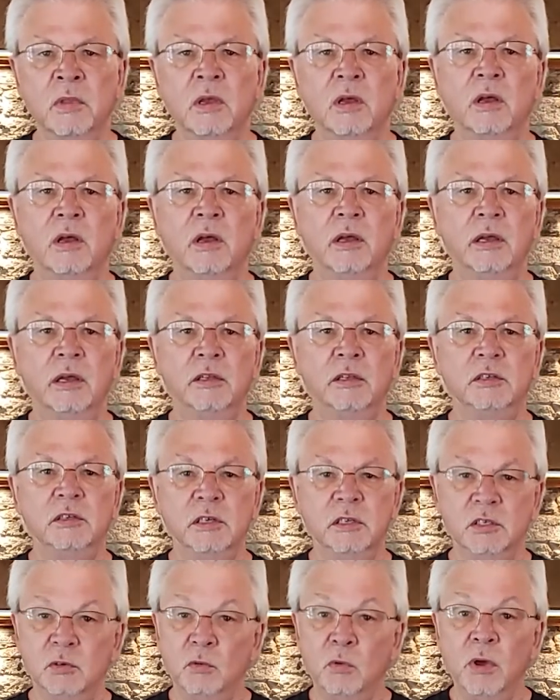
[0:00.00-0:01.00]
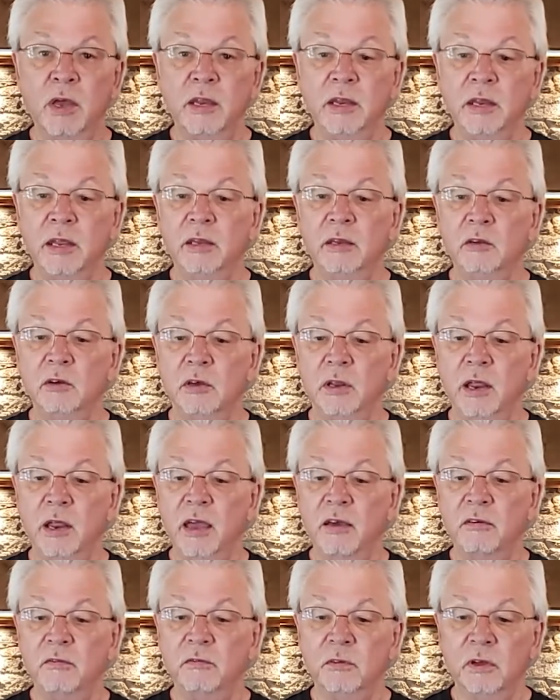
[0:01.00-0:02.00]
It's a wine that you can
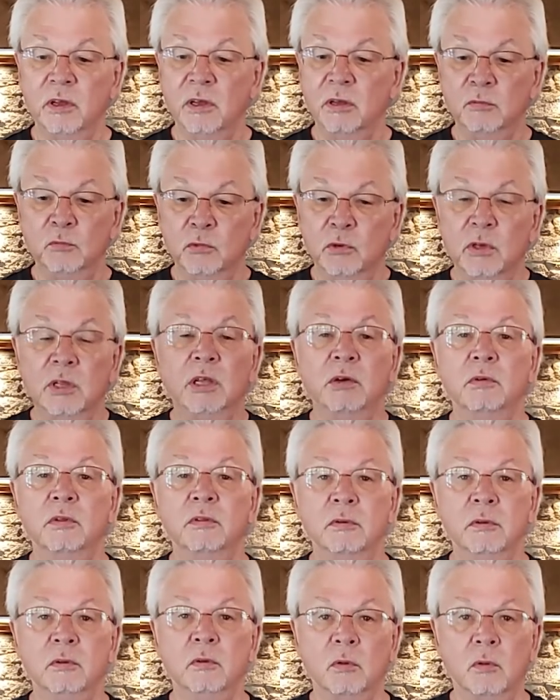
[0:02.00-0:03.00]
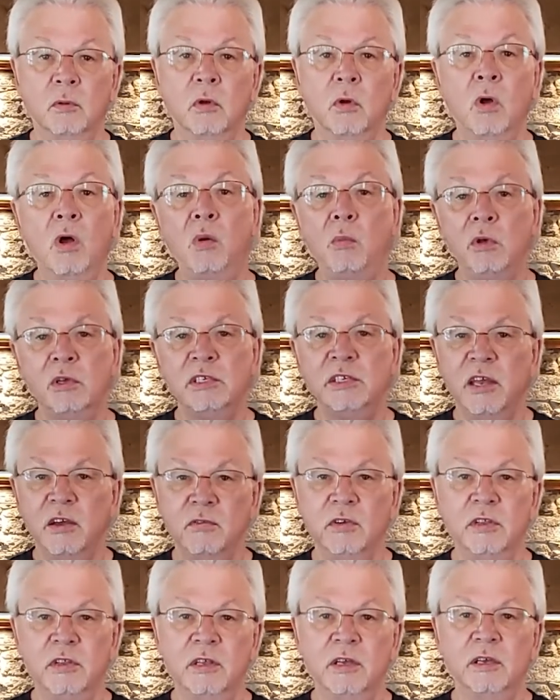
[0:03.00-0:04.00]
have really with almost
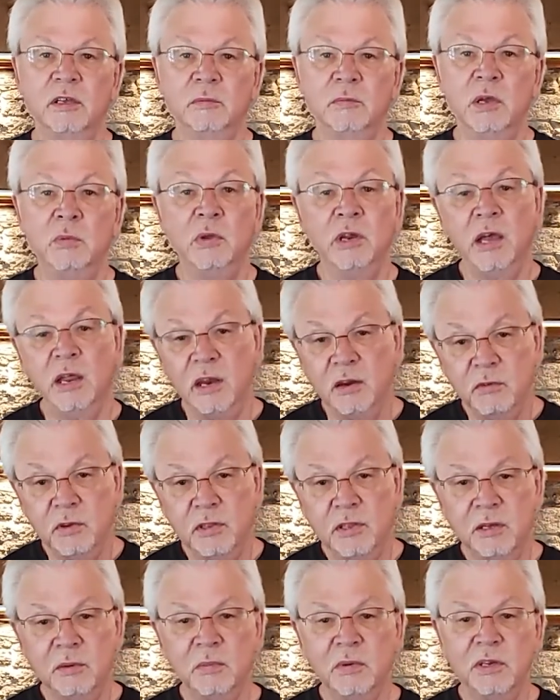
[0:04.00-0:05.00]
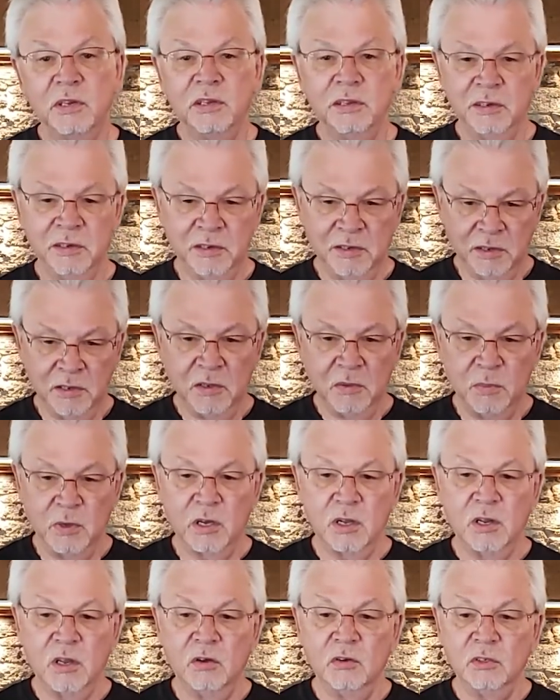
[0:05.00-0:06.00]
everything. Maybe not everything, but
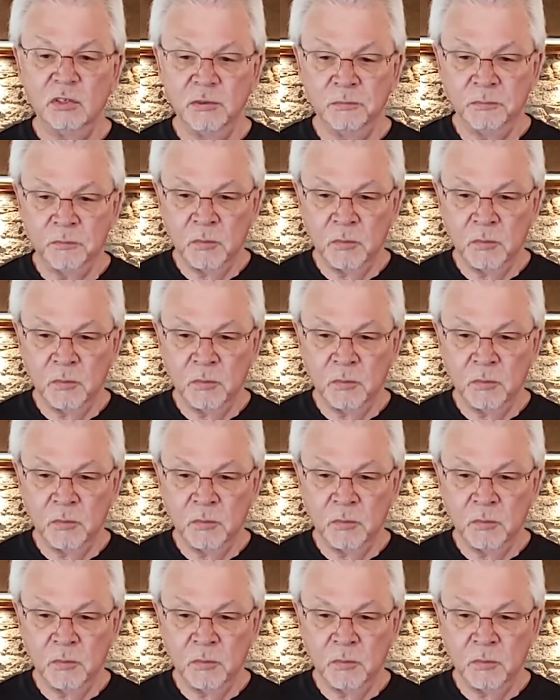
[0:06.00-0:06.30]
close.